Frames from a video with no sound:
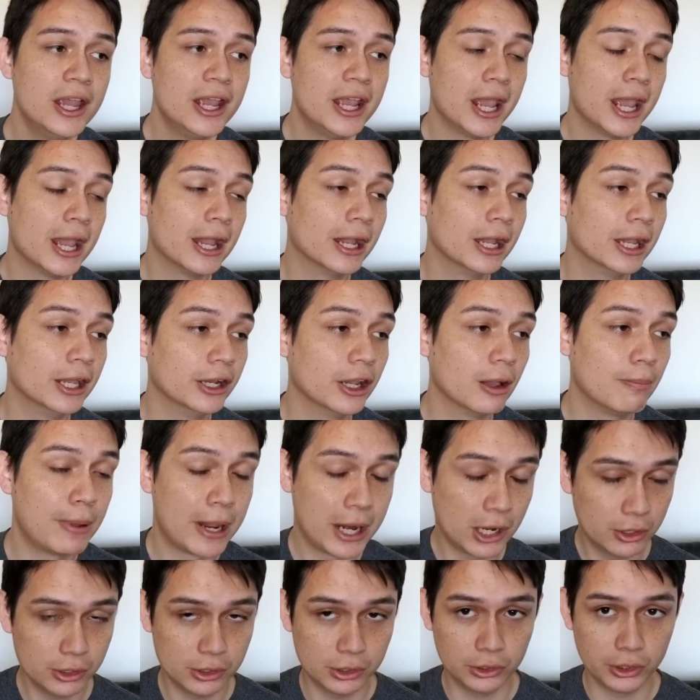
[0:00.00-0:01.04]
And
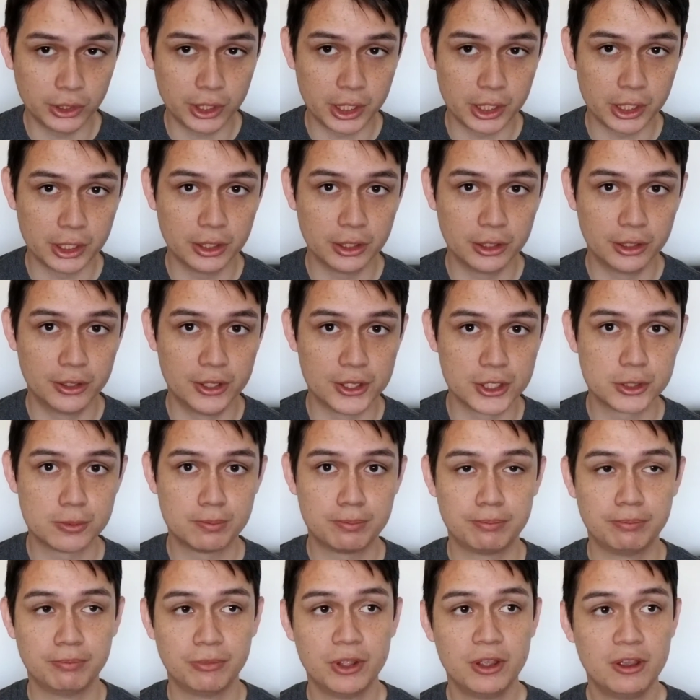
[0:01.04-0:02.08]
apparently this
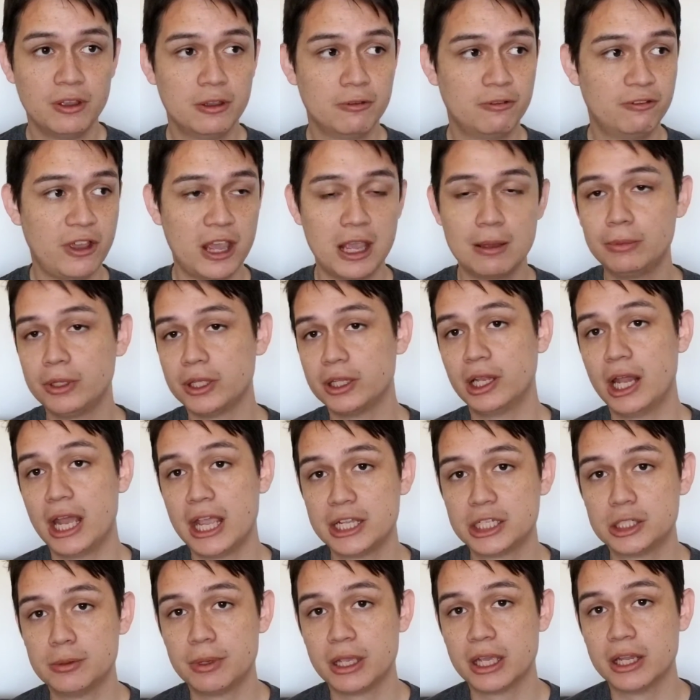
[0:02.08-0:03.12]
family
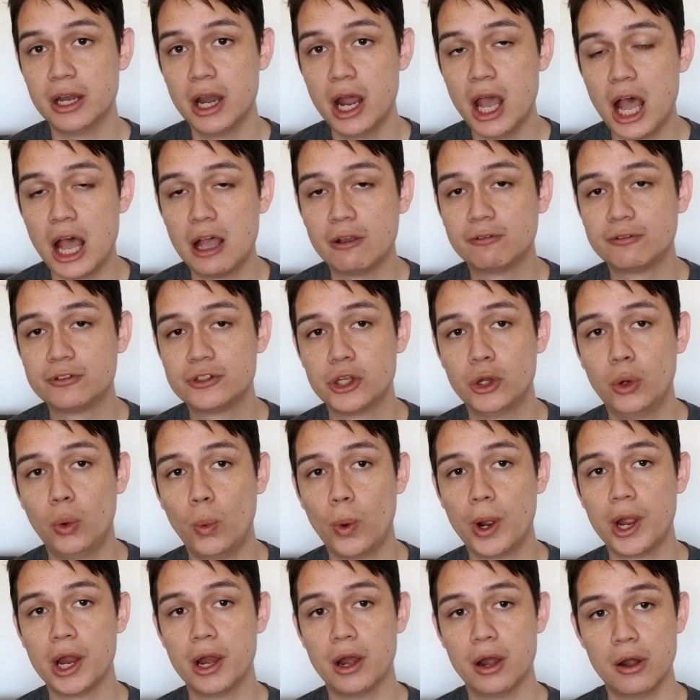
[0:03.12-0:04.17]
liked me enough to
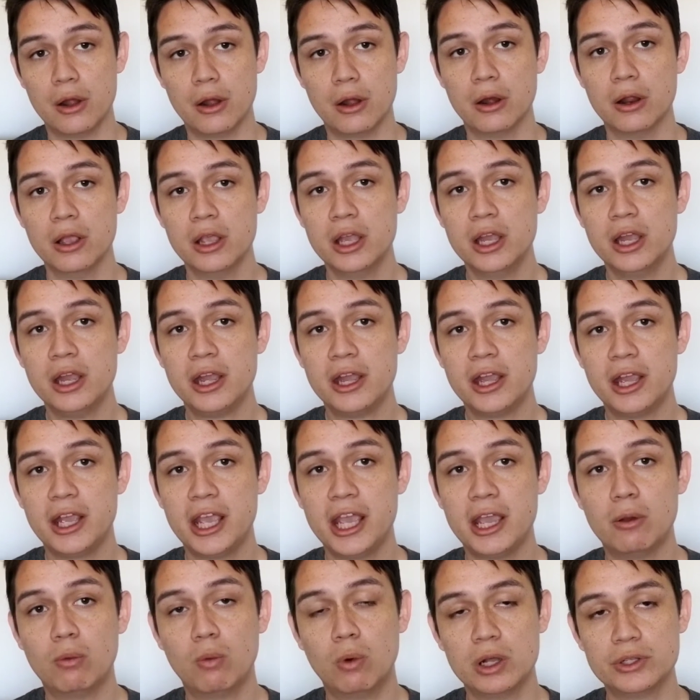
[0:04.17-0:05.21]
where
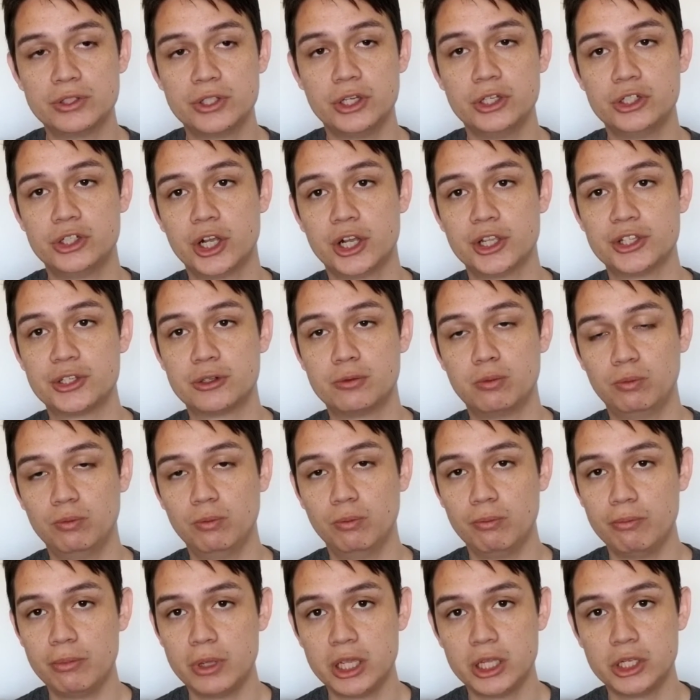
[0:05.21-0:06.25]
it wasn't just
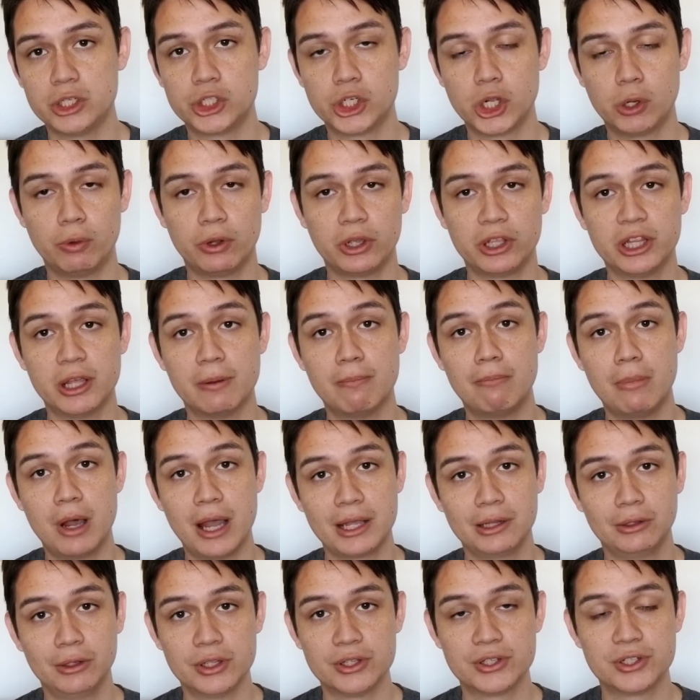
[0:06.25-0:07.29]
me showing them my
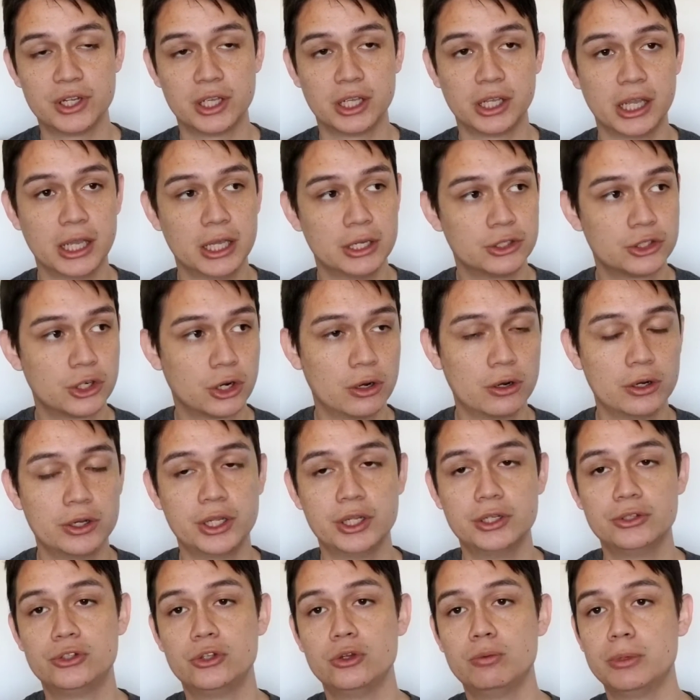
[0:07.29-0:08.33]
listing, it turned
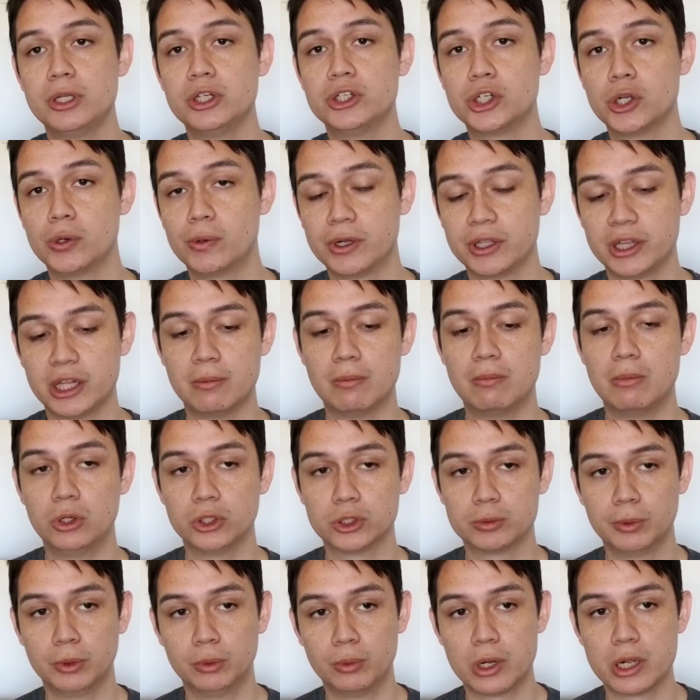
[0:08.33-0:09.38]
into me showing them
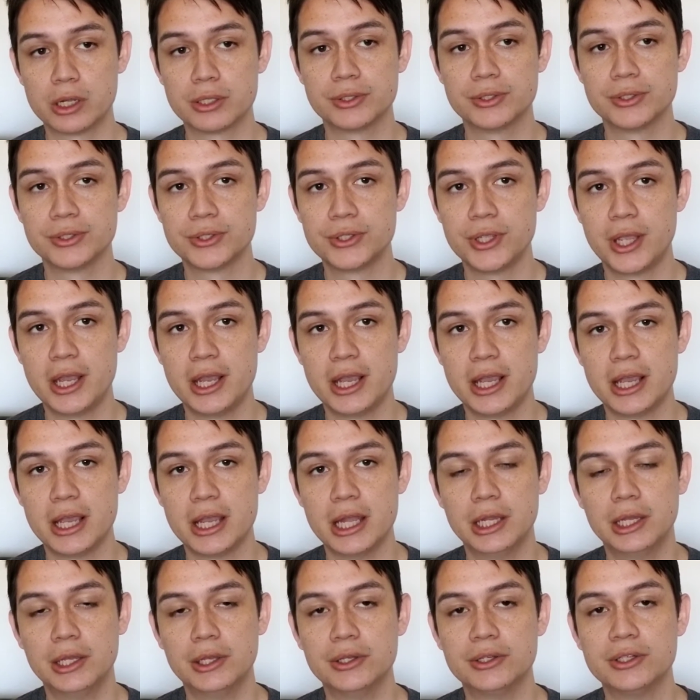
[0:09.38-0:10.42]
multiple ones.
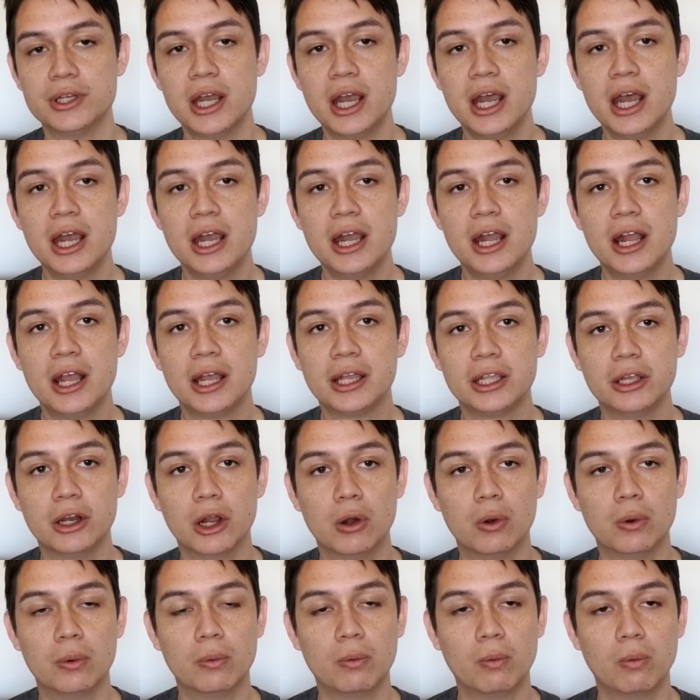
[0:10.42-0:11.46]
And
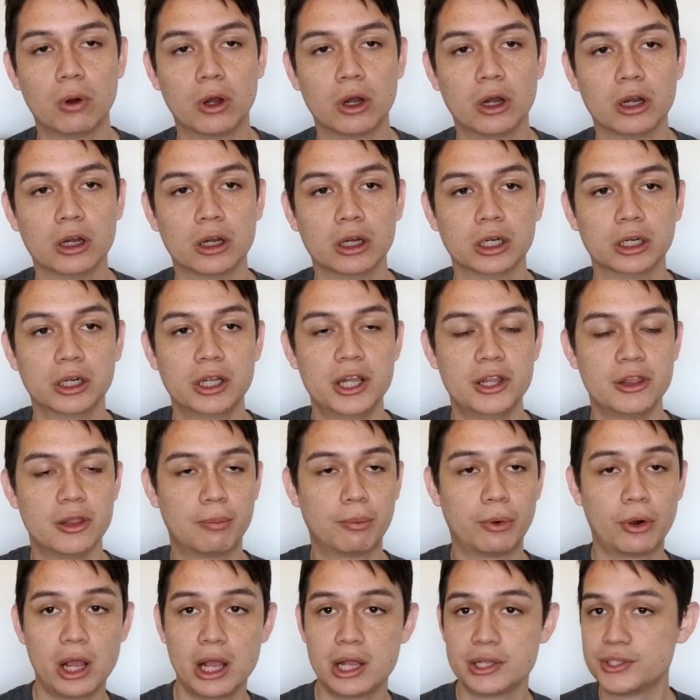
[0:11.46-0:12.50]
we're in the
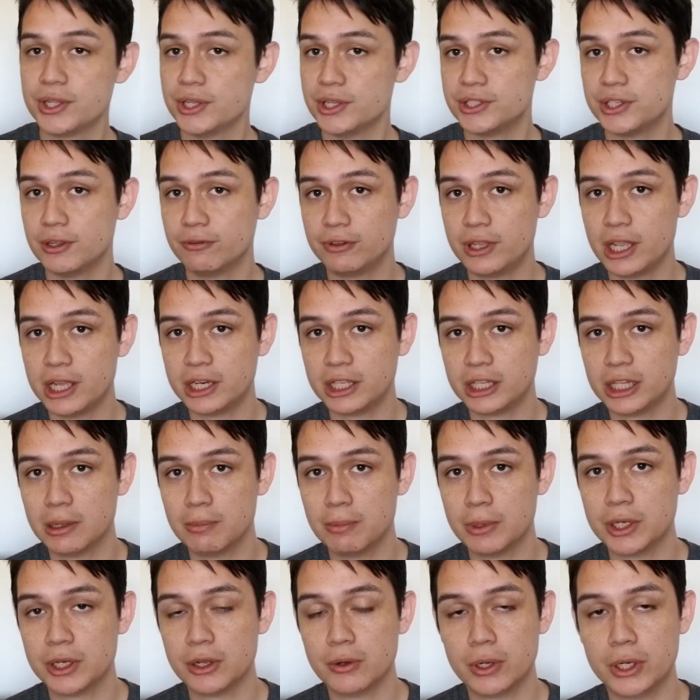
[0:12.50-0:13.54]
process of getting them
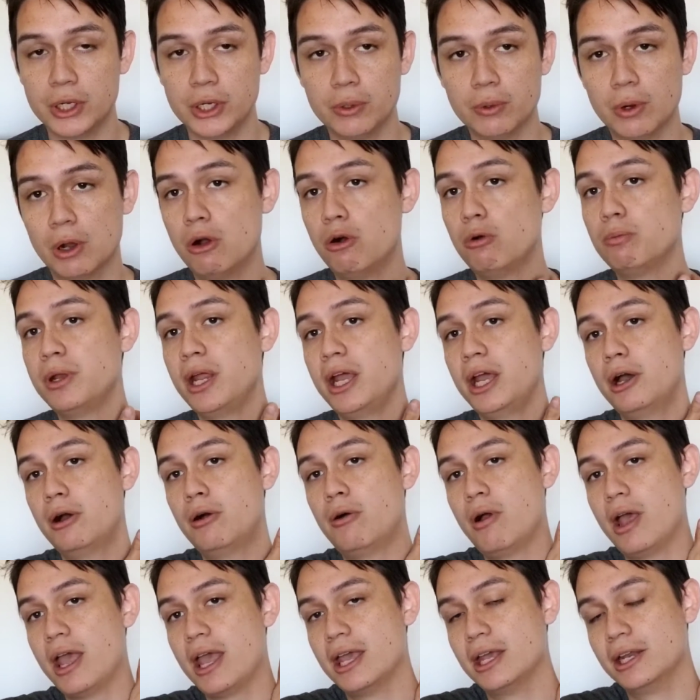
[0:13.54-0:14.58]
into a new home now,
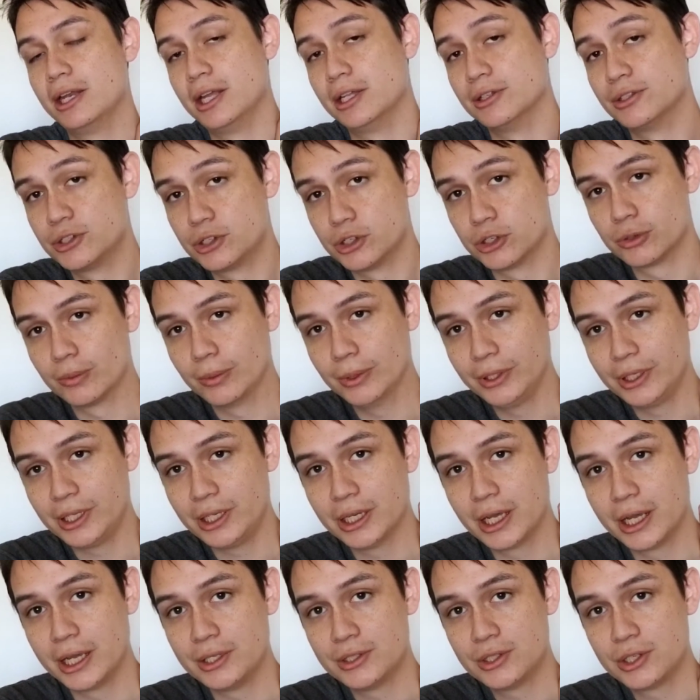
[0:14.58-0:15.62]
and it's just really
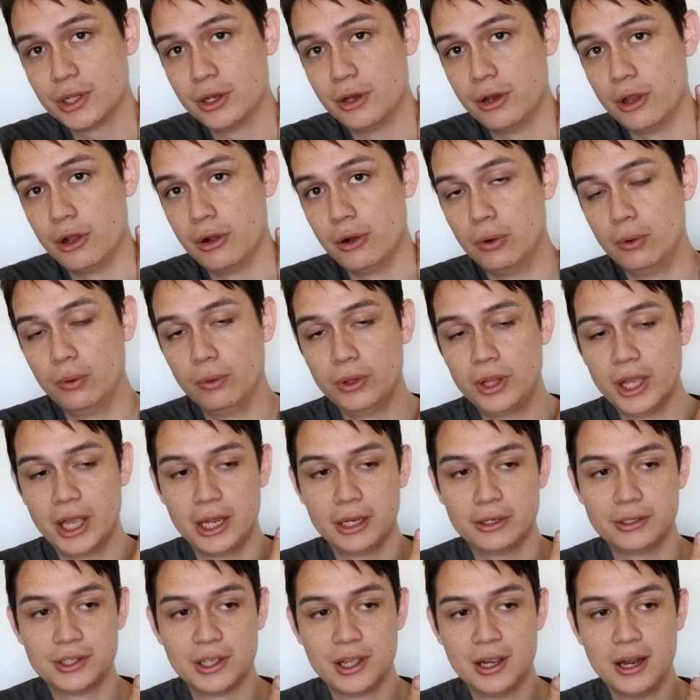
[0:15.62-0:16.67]
nice to know
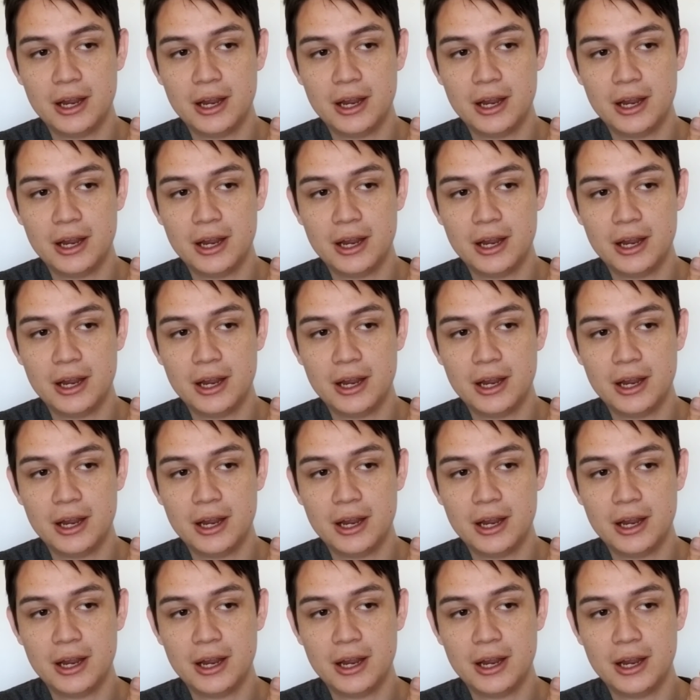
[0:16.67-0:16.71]
that